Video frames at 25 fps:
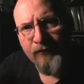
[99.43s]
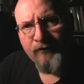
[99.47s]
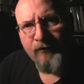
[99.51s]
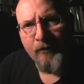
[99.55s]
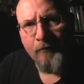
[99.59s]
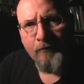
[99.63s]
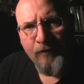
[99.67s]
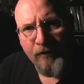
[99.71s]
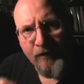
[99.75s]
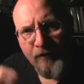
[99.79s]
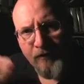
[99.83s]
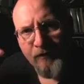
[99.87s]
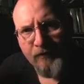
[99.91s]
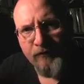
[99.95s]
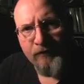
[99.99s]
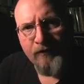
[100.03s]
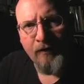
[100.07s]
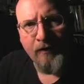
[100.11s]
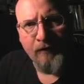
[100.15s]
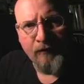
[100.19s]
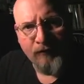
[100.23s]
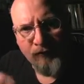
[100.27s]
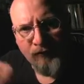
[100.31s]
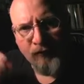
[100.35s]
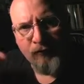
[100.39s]
something is
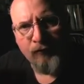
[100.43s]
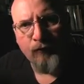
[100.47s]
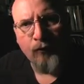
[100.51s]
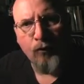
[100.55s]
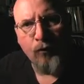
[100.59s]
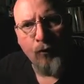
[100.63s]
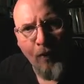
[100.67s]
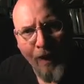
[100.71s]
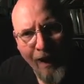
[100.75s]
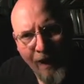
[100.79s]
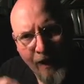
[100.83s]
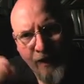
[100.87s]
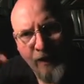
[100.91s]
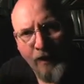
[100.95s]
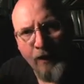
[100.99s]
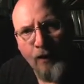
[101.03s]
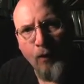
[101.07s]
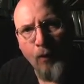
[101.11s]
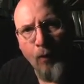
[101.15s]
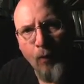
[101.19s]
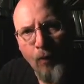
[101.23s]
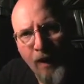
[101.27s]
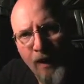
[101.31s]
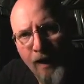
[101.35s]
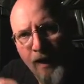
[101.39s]
is just cranking
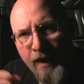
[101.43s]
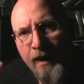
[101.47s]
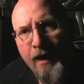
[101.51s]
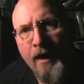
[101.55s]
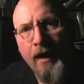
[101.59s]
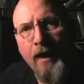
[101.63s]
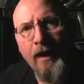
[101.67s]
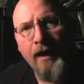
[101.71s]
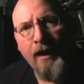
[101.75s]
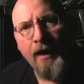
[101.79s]
away